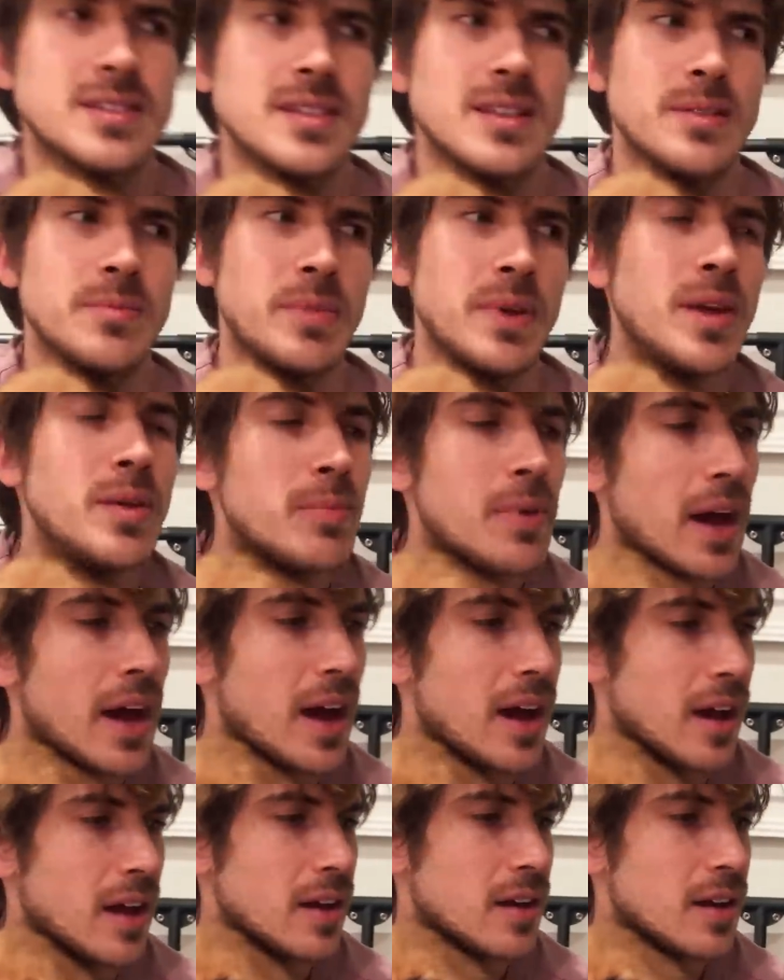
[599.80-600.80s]
to the pee
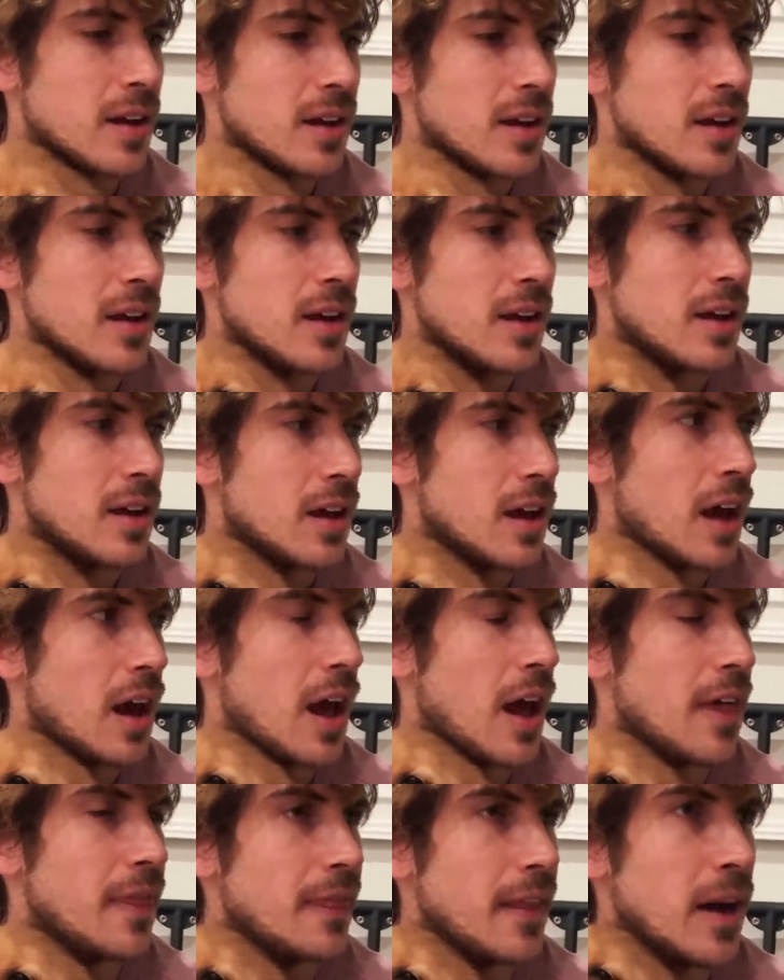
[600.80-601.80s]
pad,
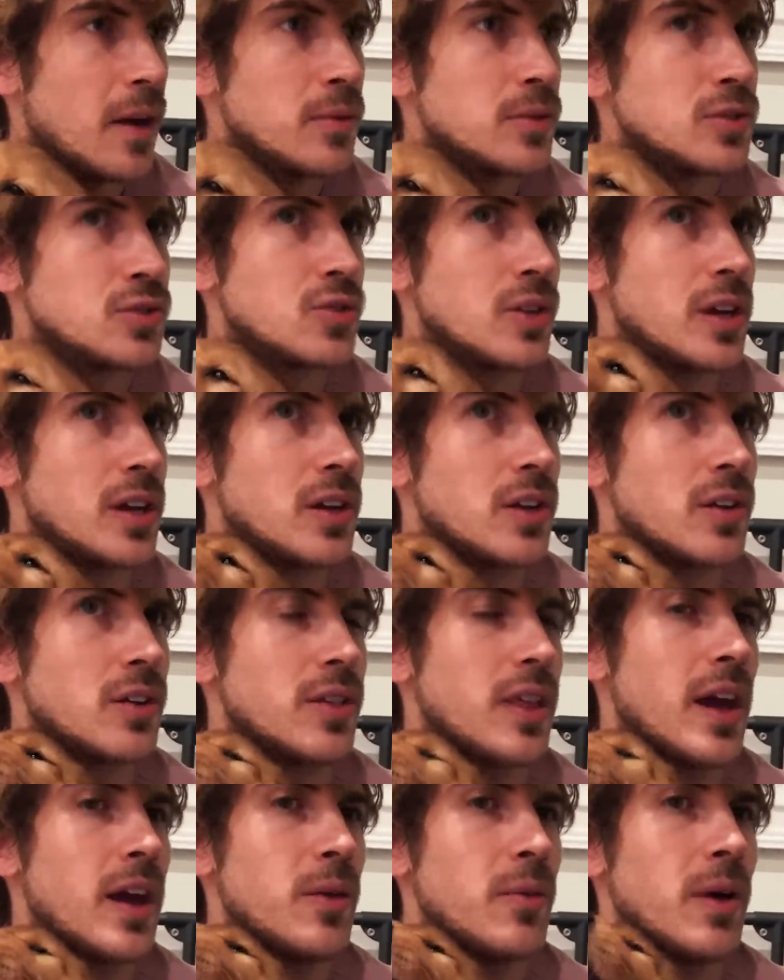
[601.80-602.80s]
and that will train her
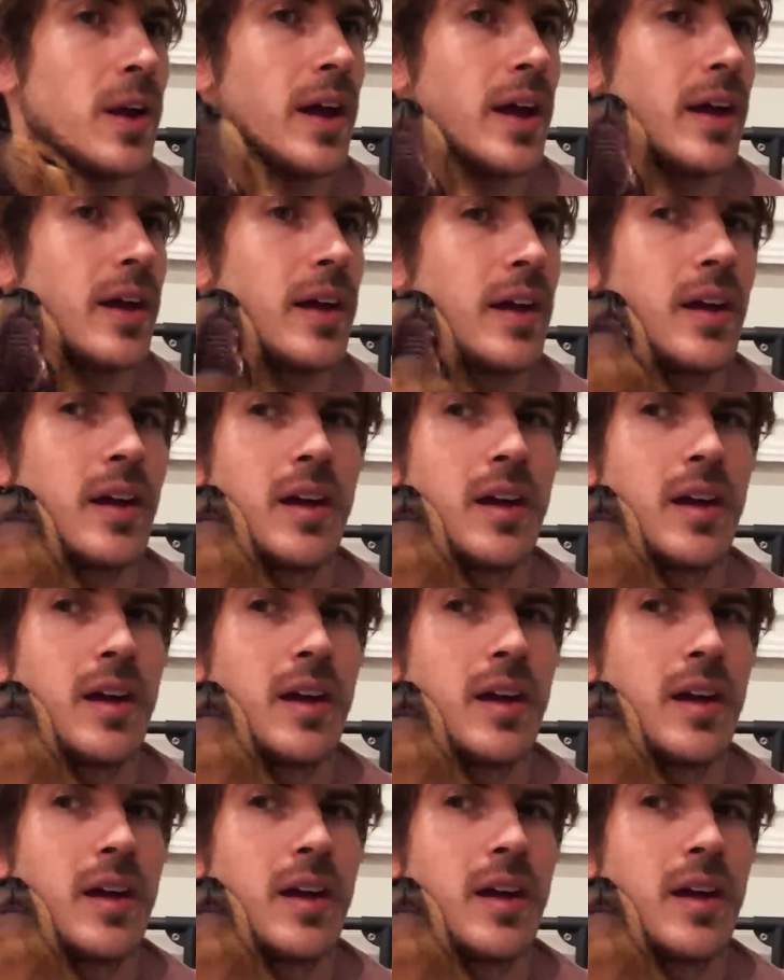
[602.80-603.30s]
that way.